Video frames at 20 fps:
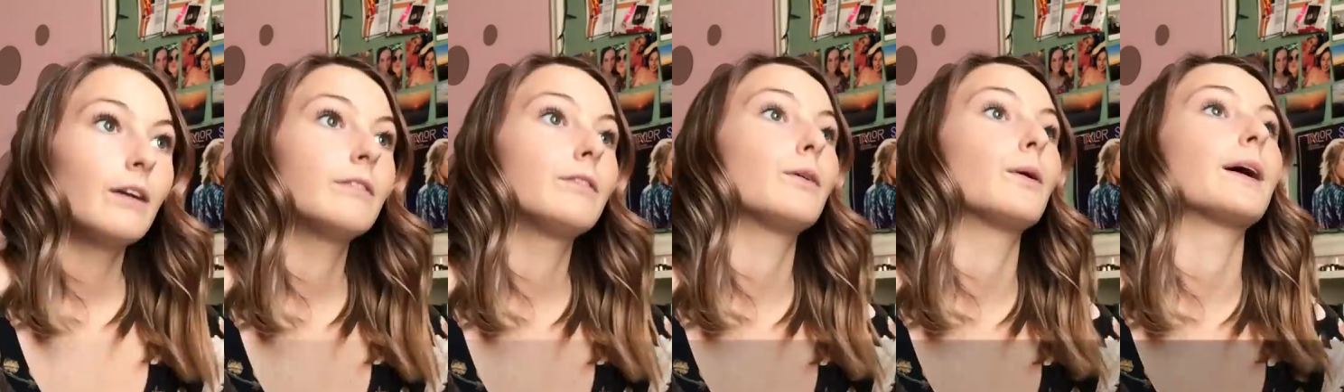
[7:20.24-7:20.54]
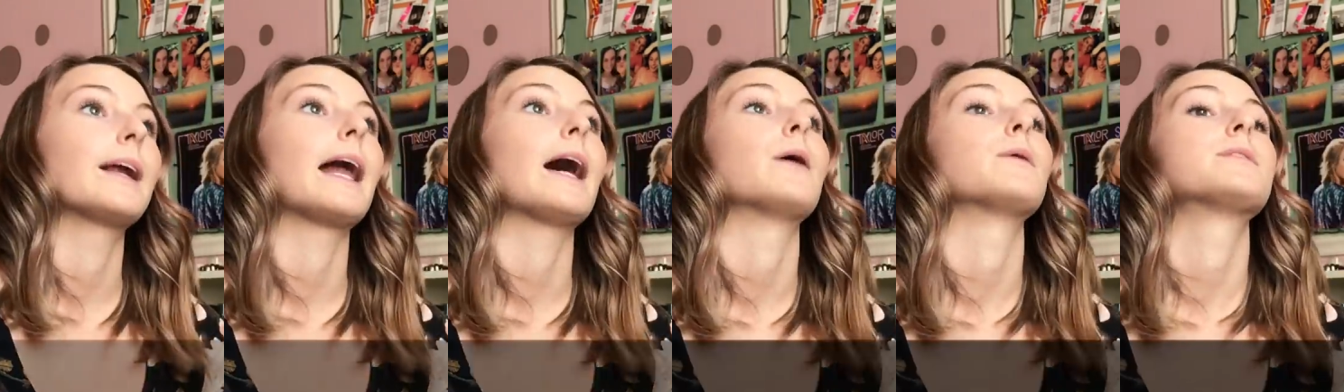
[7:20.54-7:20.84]
For
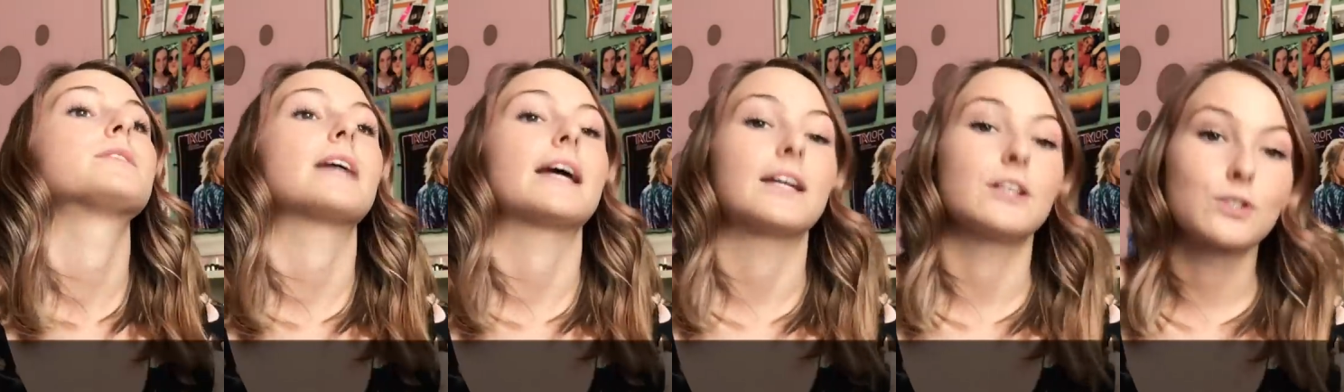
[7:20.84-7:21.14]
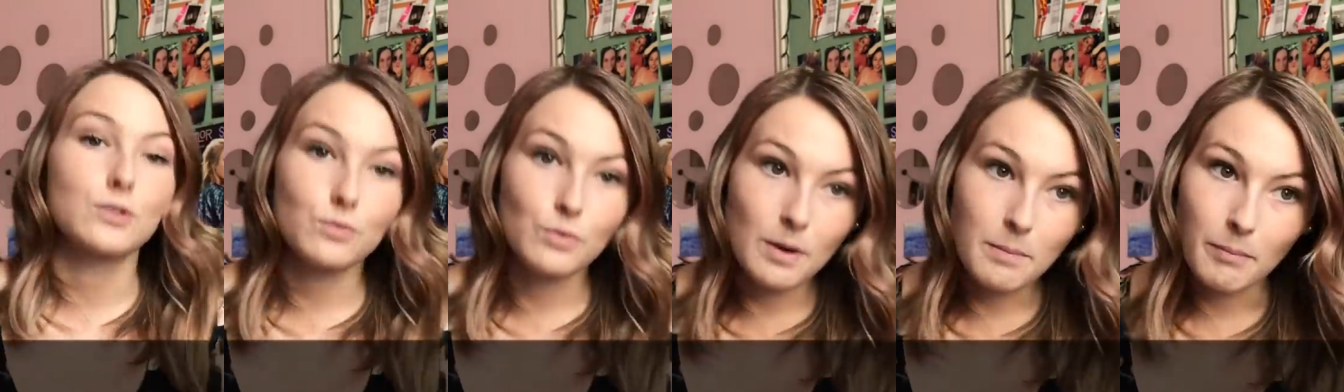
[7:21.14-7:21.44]
an outside
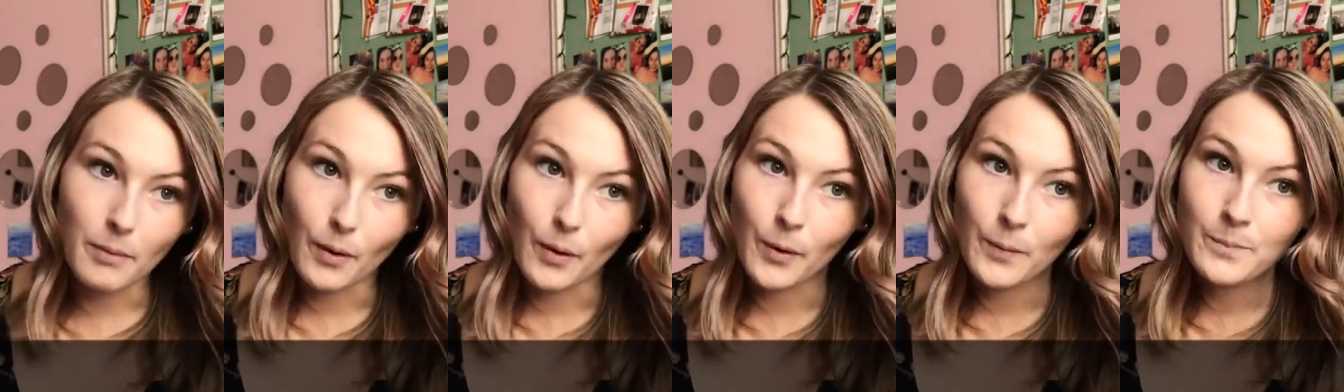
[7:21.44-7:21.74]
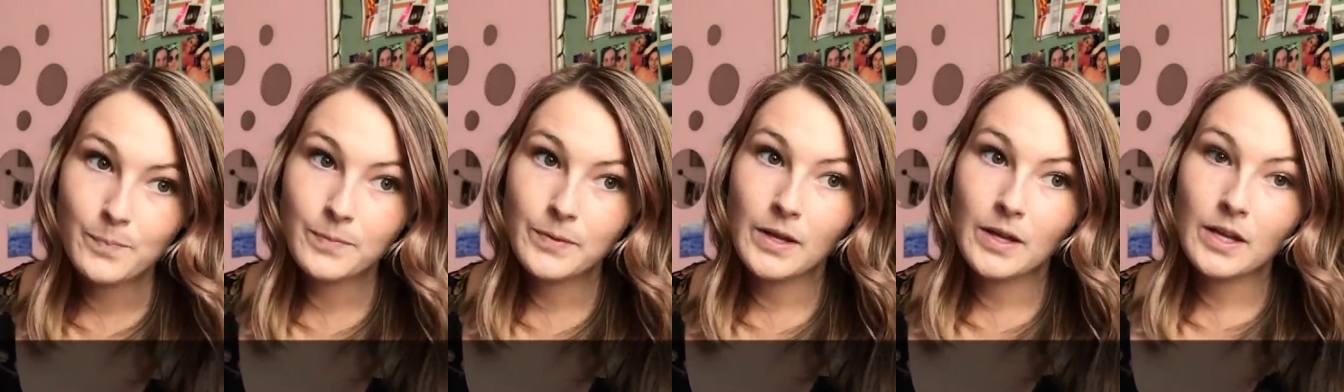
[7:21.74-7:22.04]
triple,
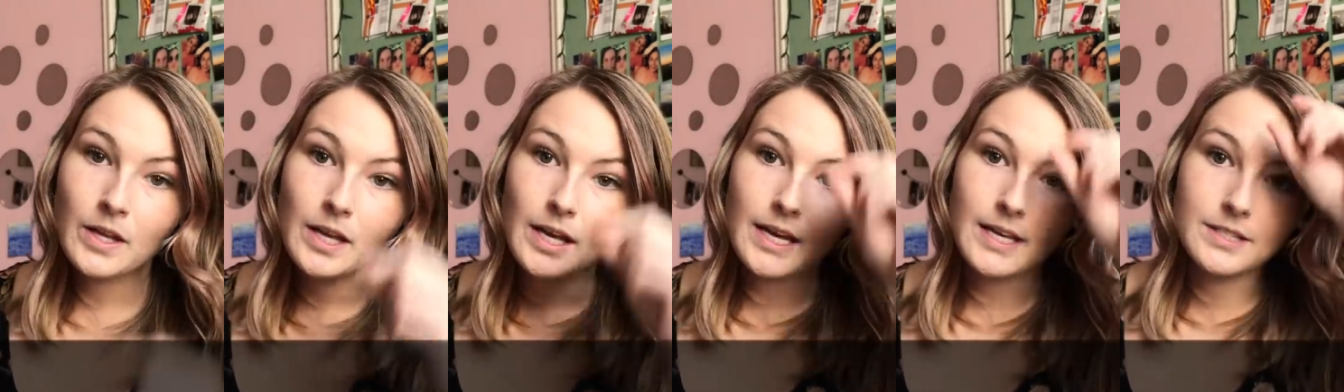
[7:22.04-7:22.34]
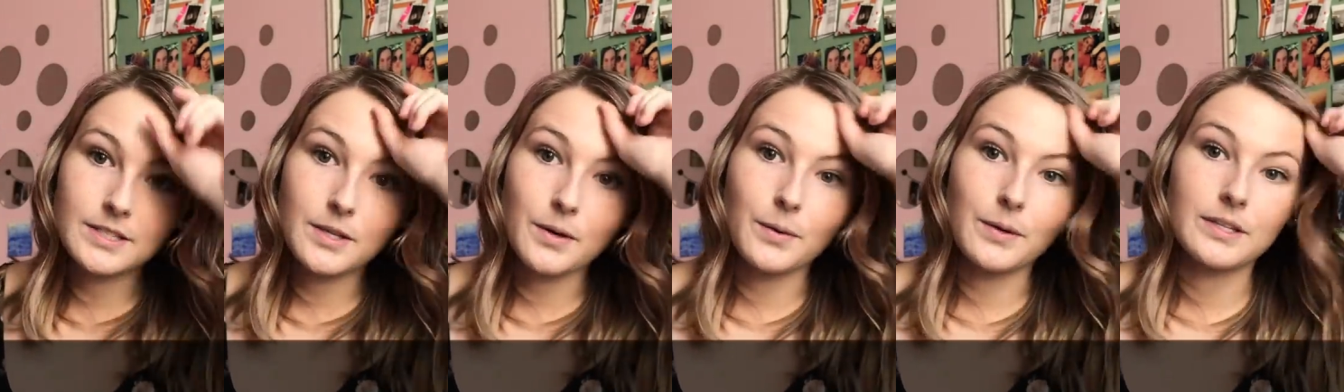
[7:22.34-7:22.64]

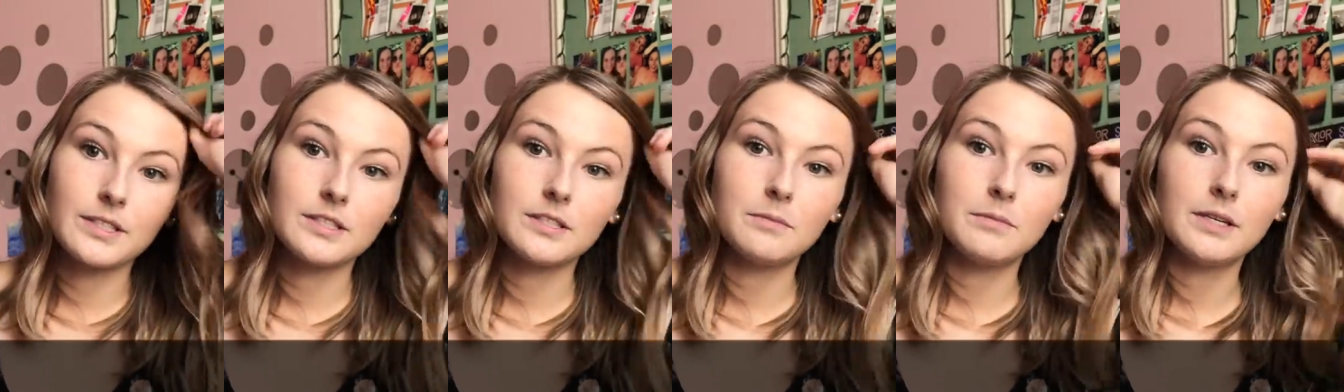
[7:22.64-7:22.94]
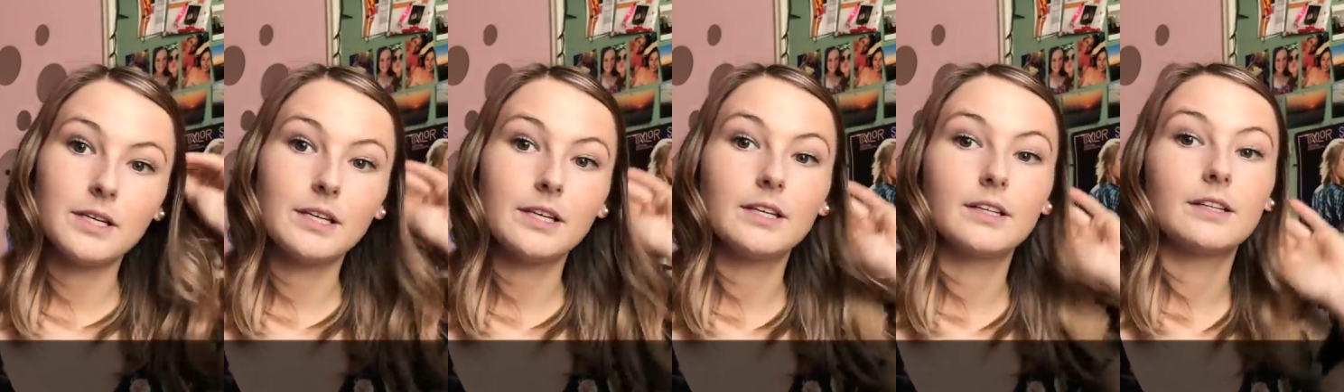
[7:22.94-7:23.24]
it's going to
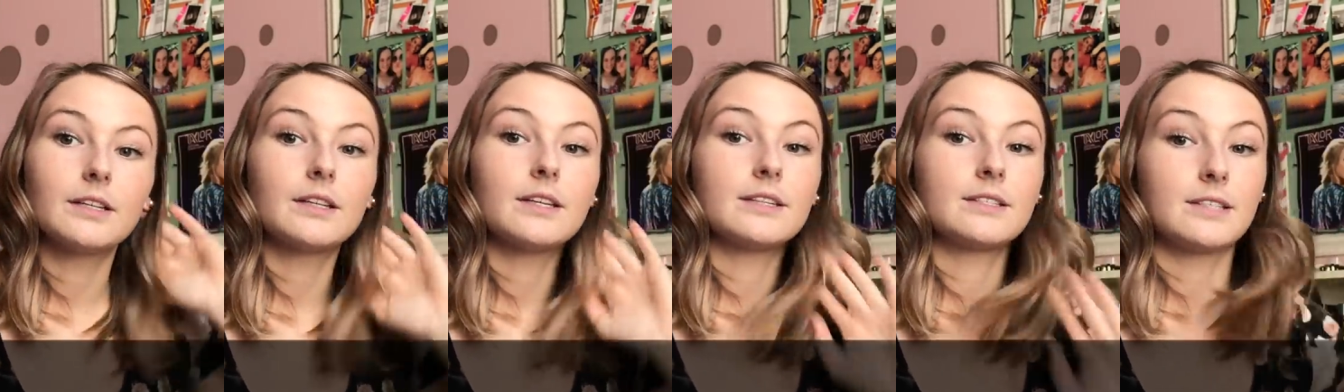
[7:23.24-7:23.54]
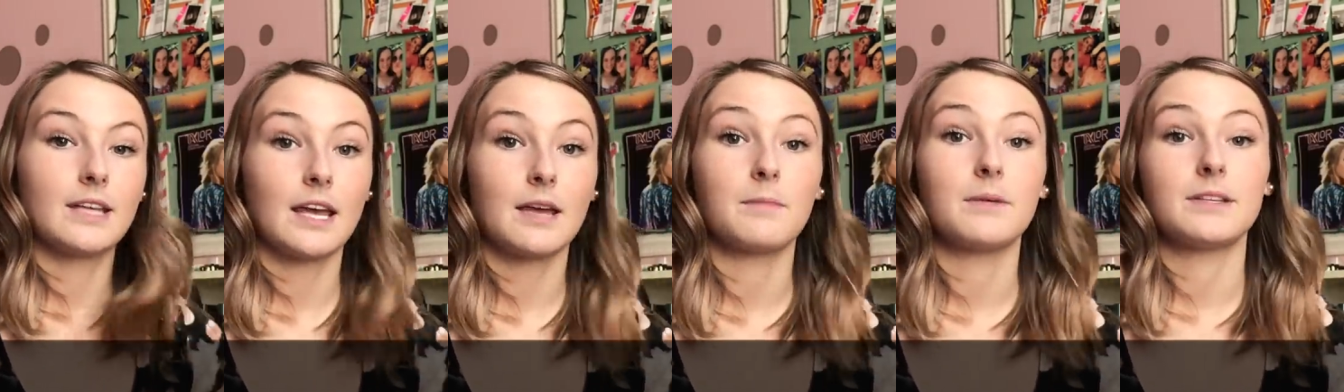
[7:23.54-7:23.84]
be the
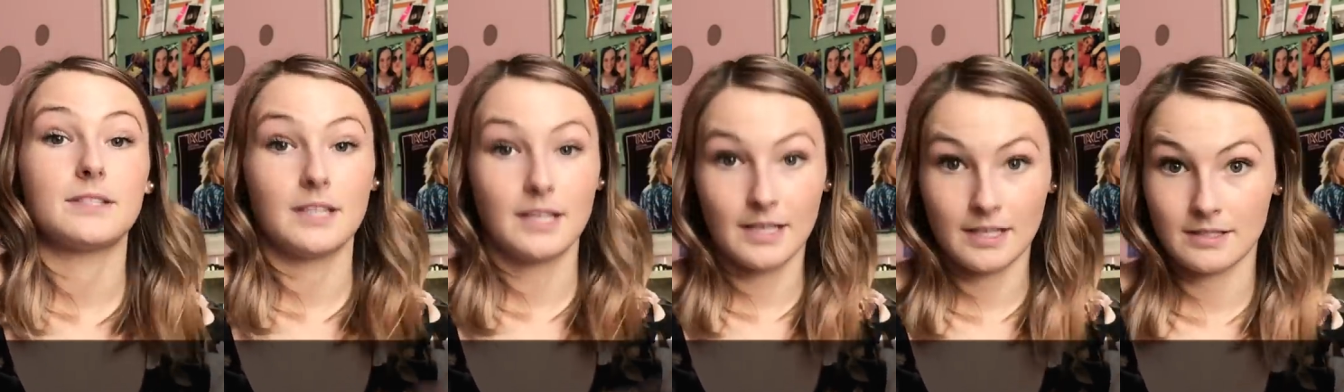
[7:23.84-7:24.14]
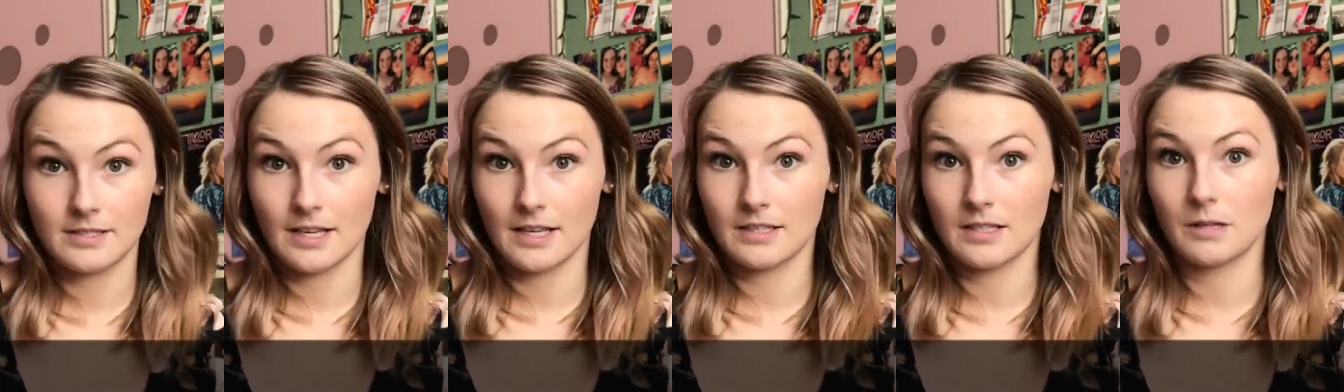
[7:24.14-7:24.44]
same as an
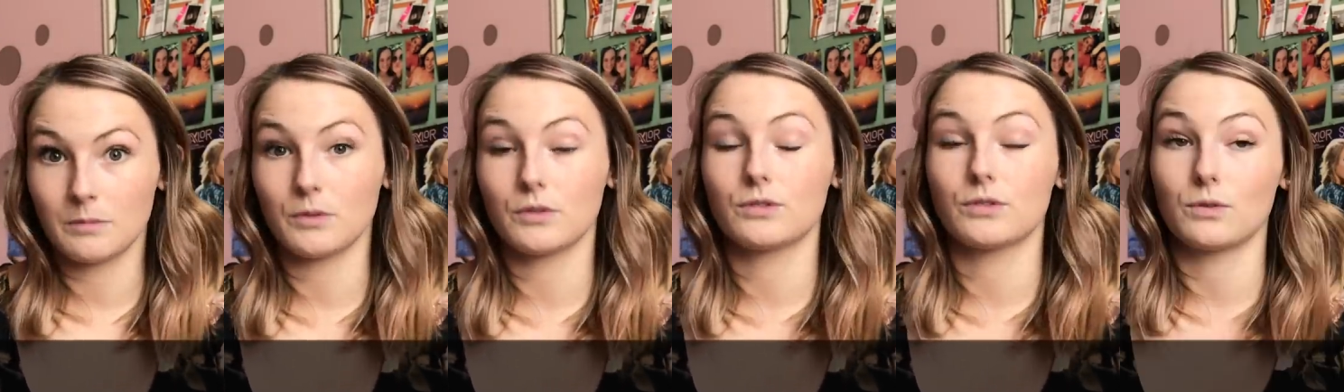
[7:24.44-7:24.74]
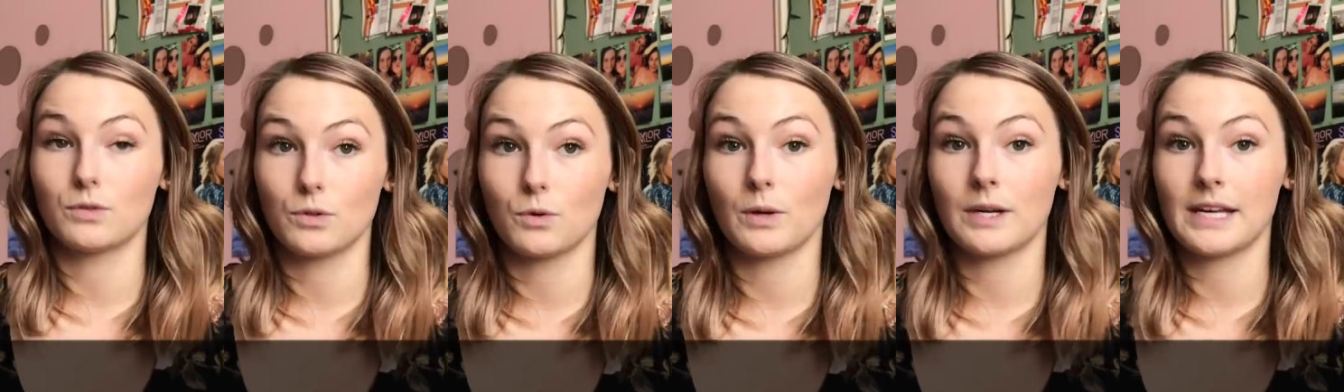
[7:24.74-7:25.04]
inside double, so
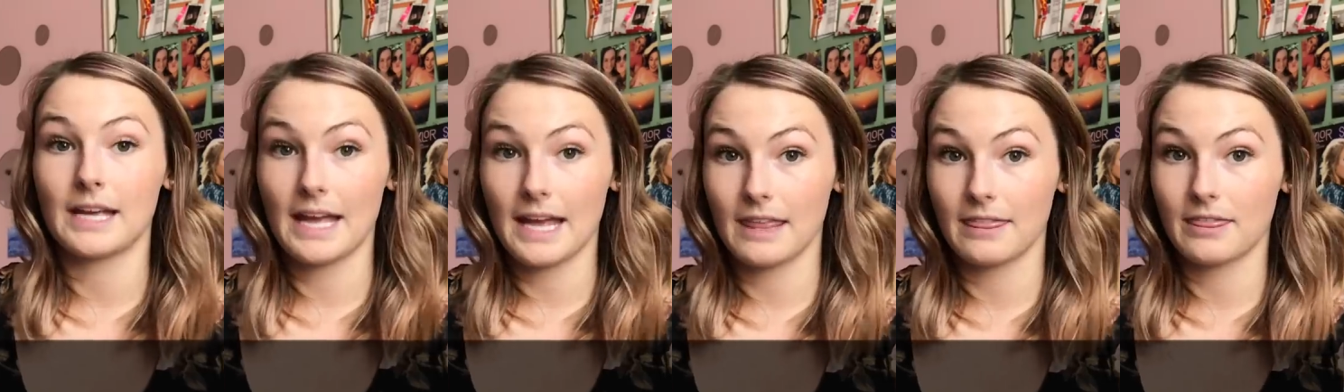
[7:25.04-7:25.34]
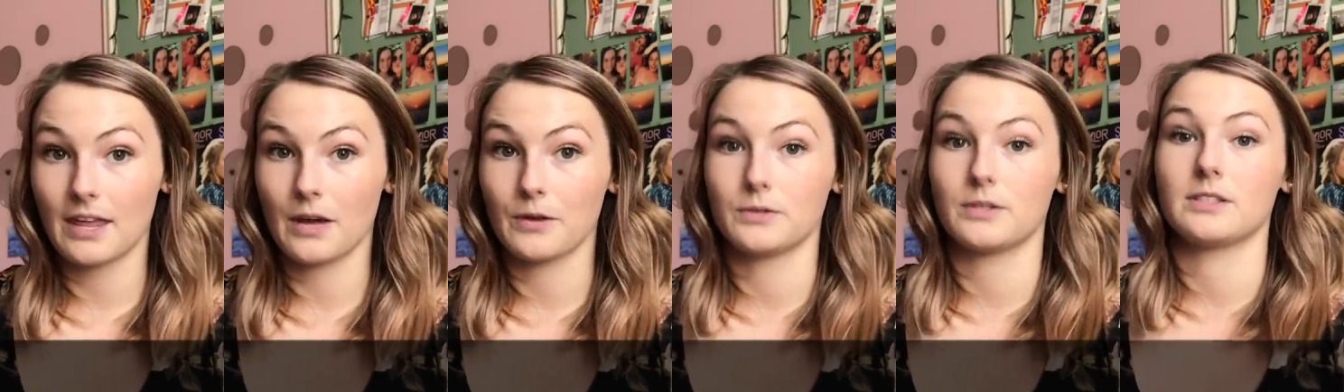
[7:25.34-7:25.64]

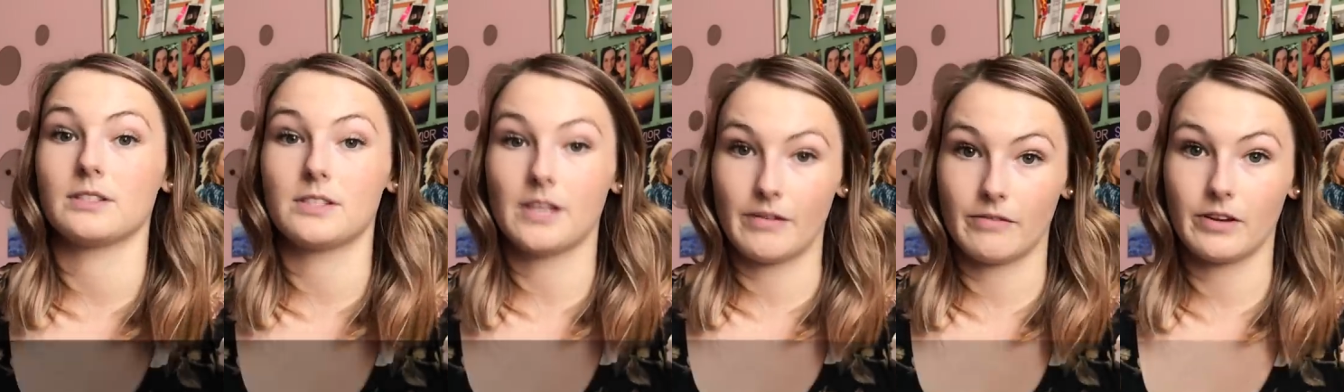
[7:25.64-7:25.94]
$28,074.